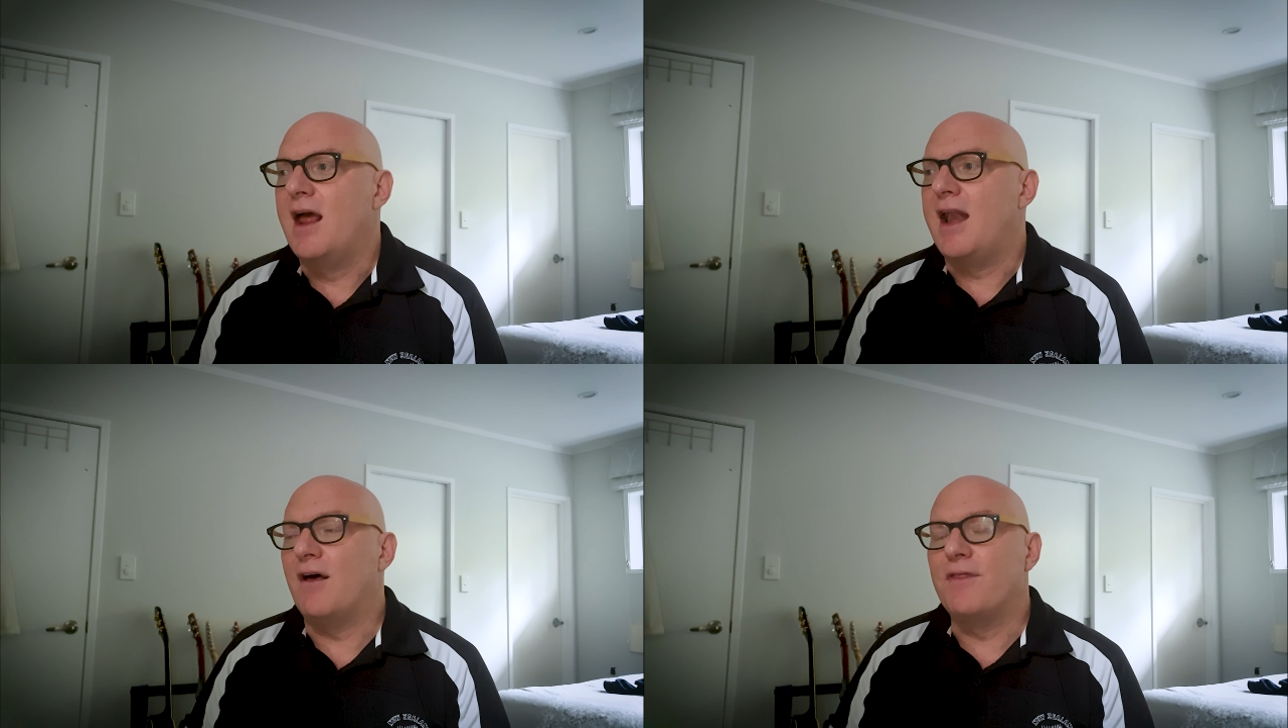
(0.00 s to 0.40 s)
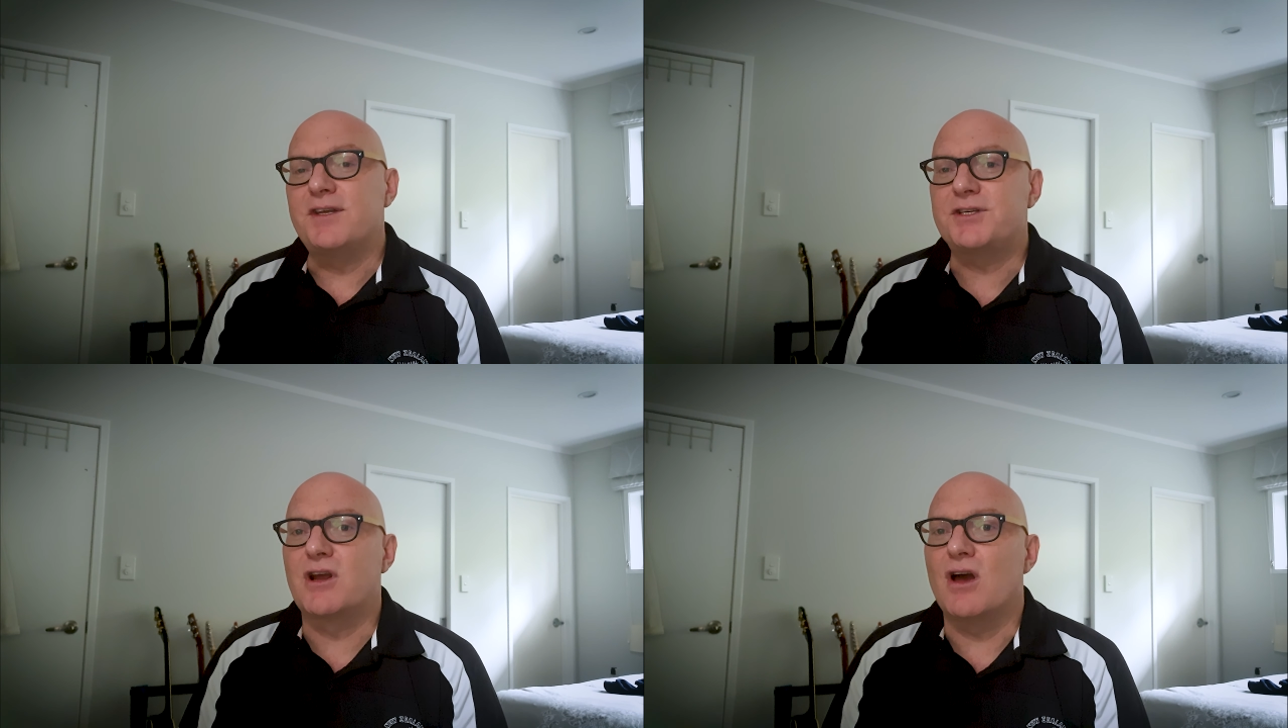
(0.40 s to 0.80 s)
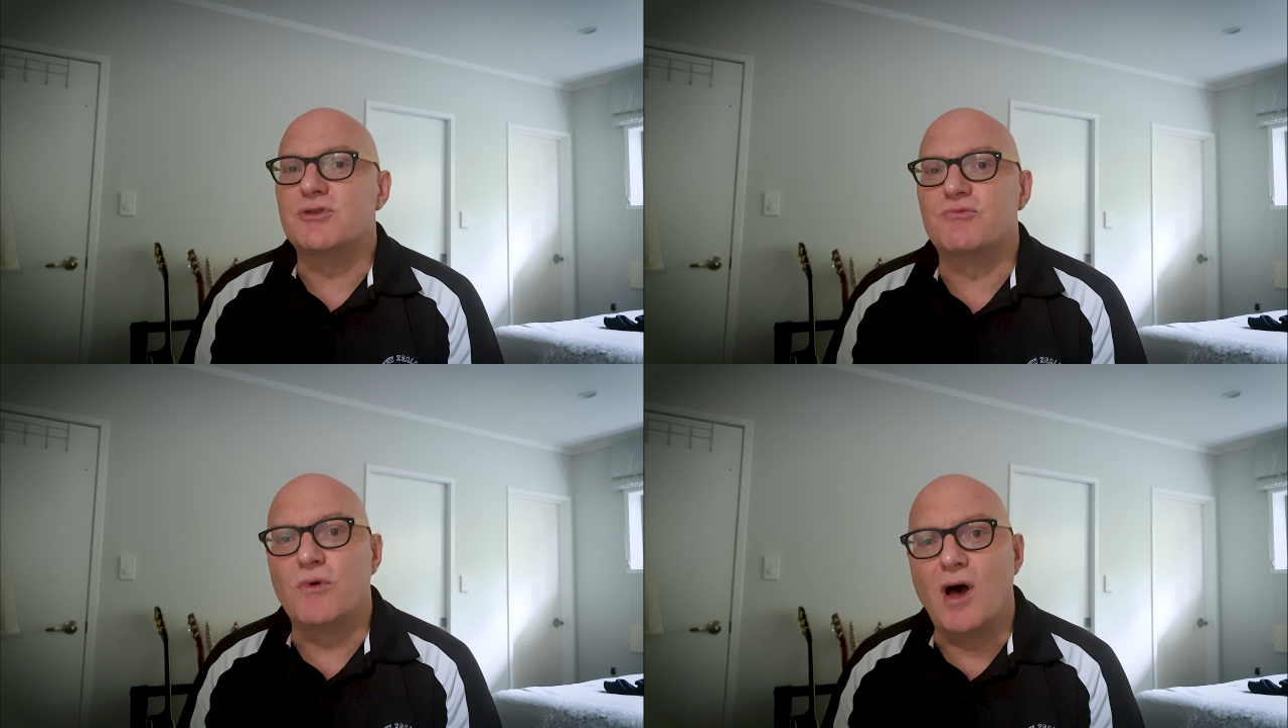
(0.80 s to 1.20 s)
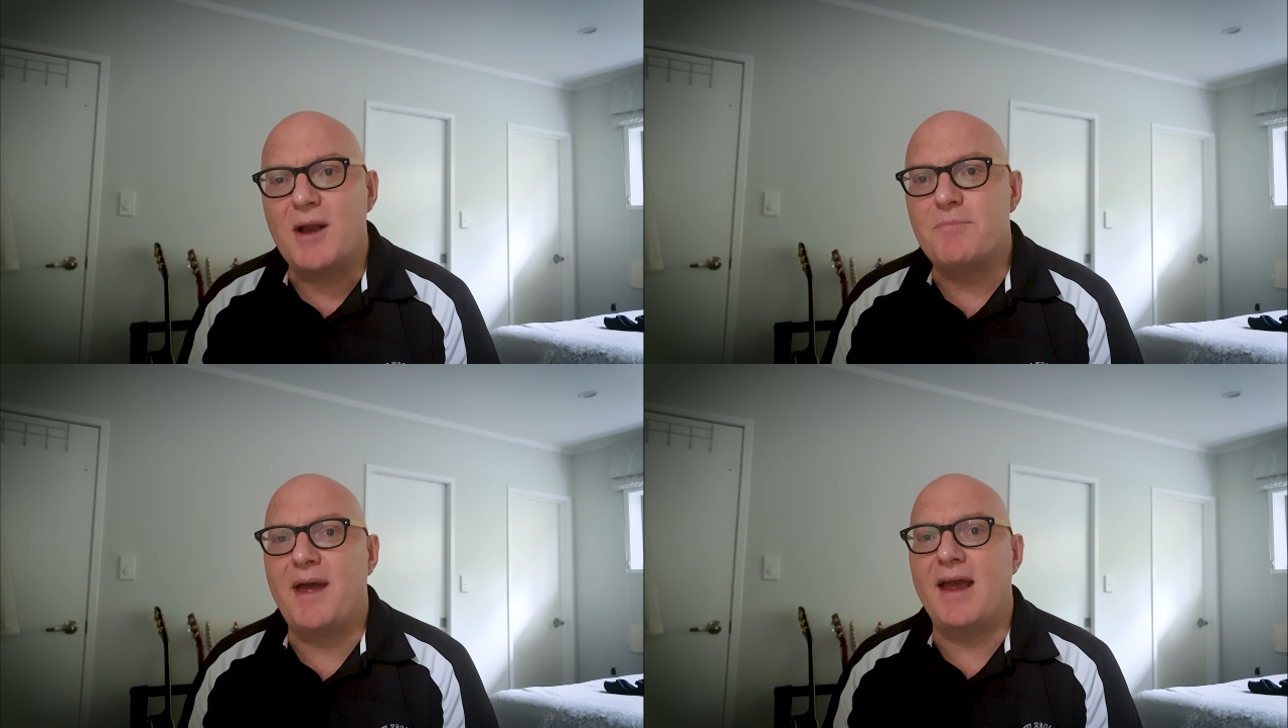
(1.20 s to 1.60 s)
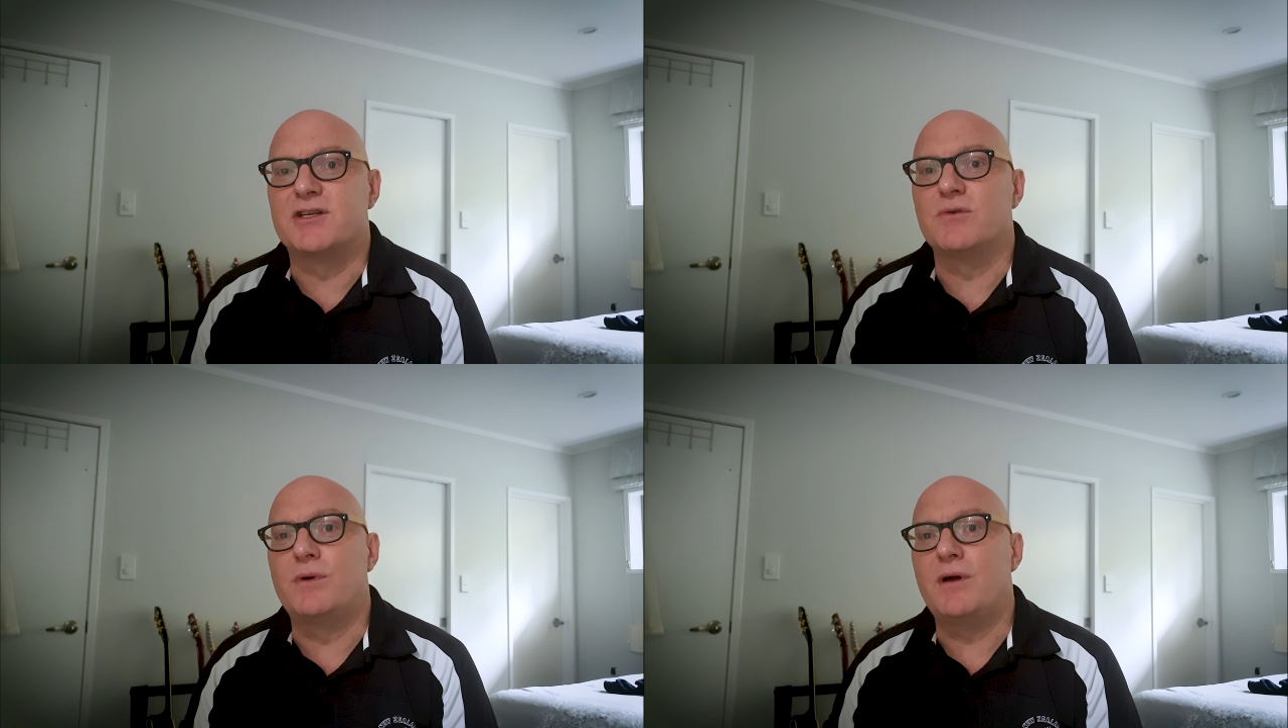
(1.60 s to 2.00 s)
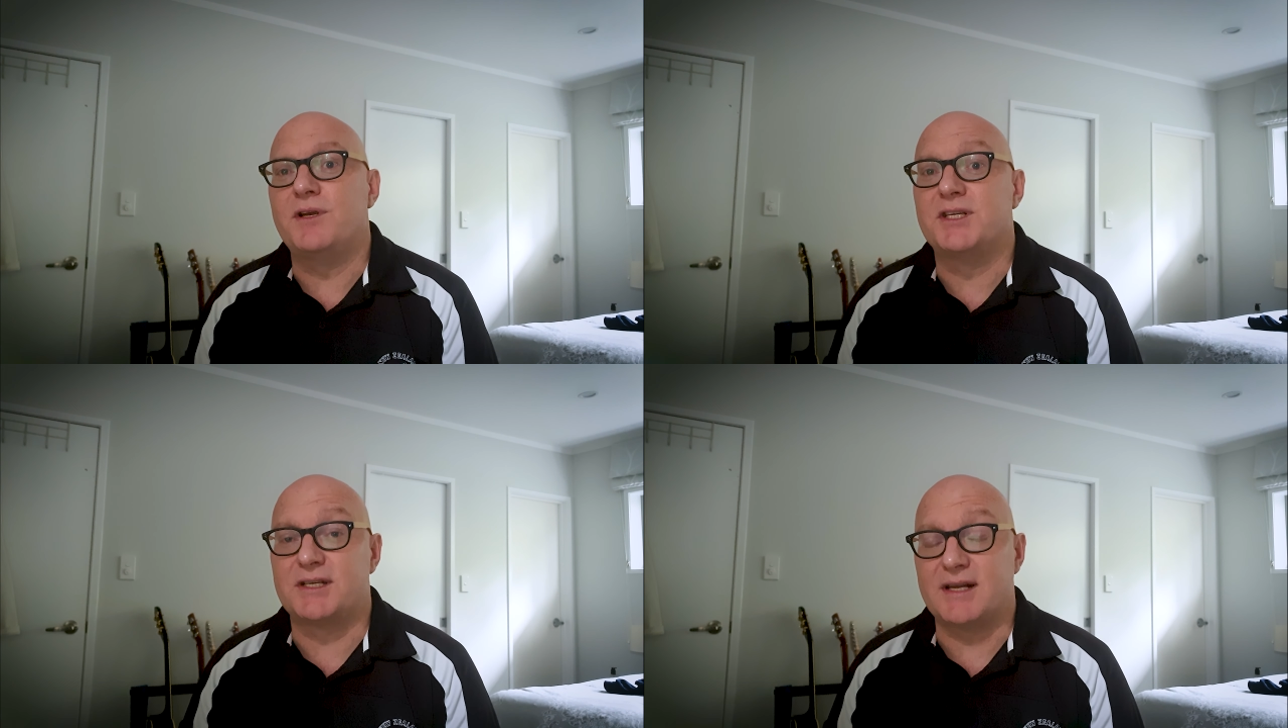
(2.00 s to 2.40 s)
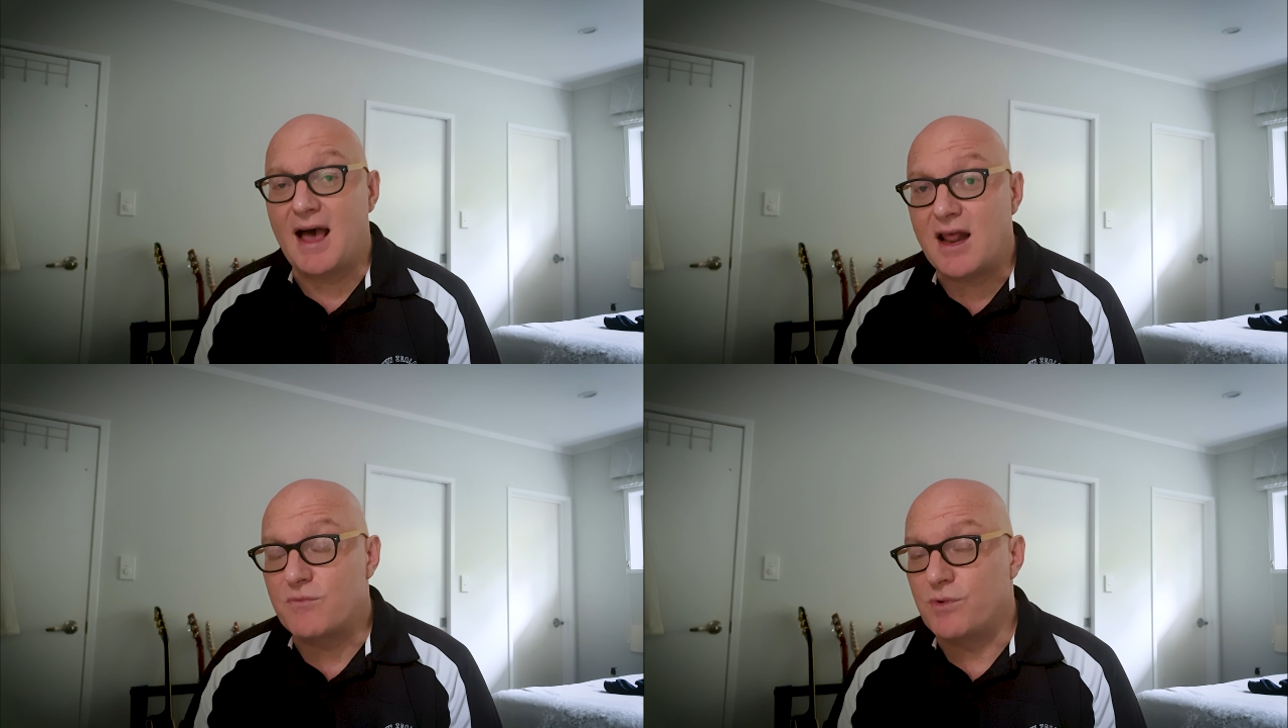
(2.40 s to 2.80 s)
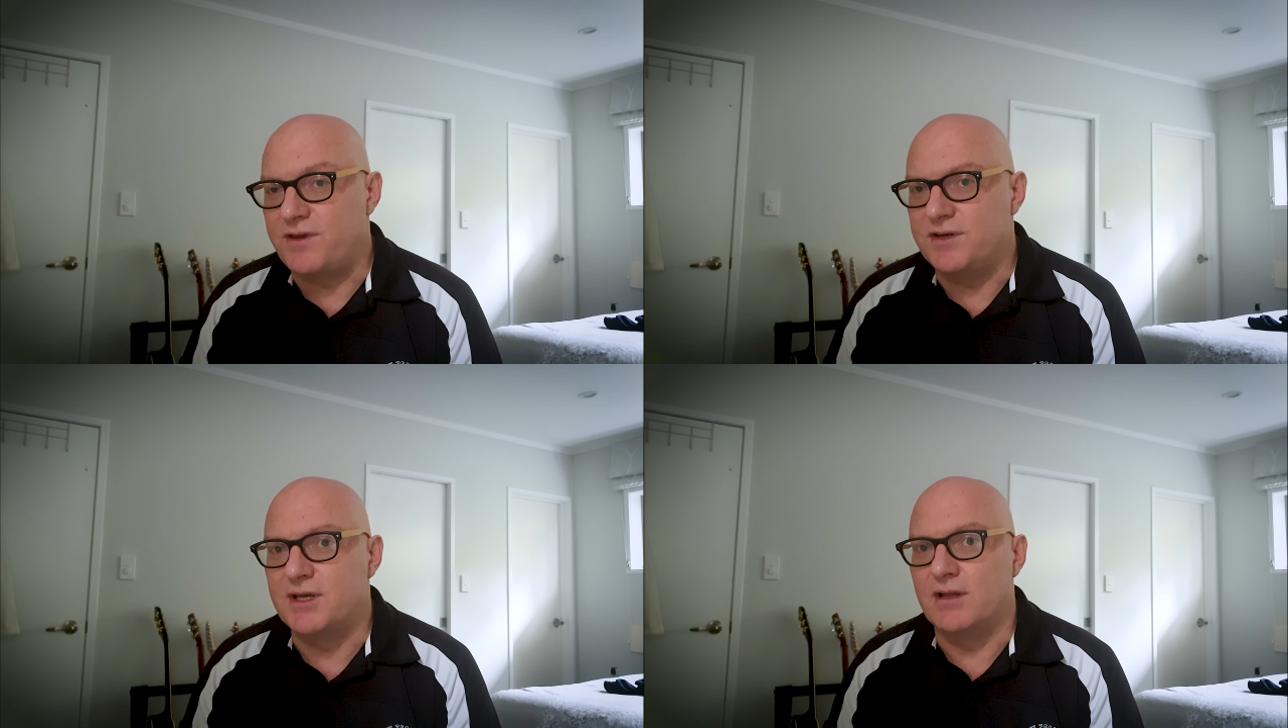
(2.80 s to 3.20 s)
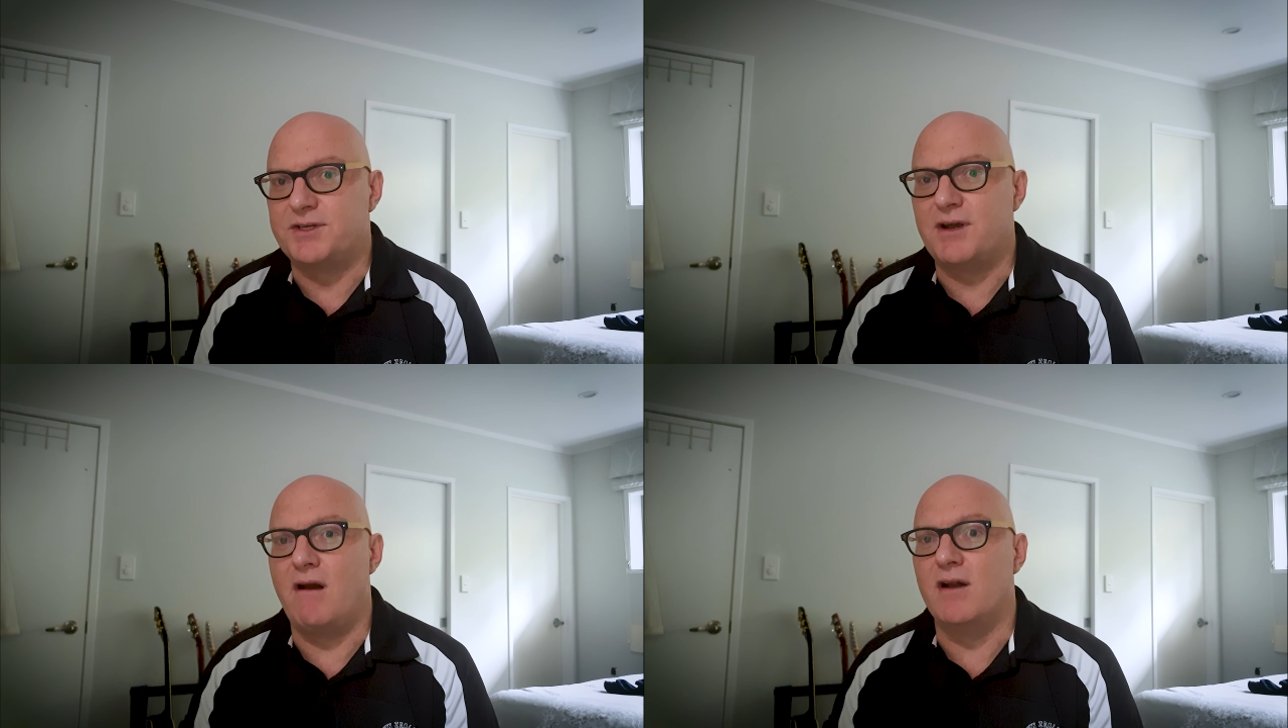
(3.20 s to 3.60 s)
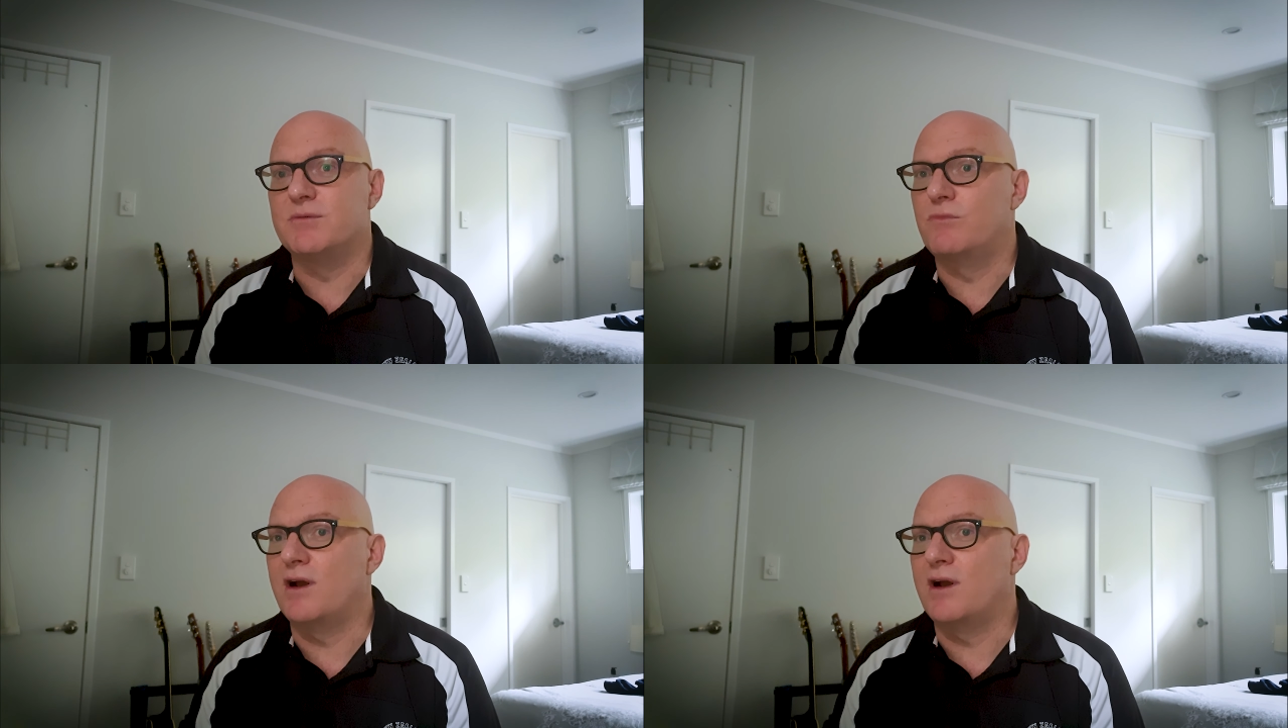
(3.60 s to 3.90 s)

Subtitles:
Now, this goes right back to where we started with utilitarianism,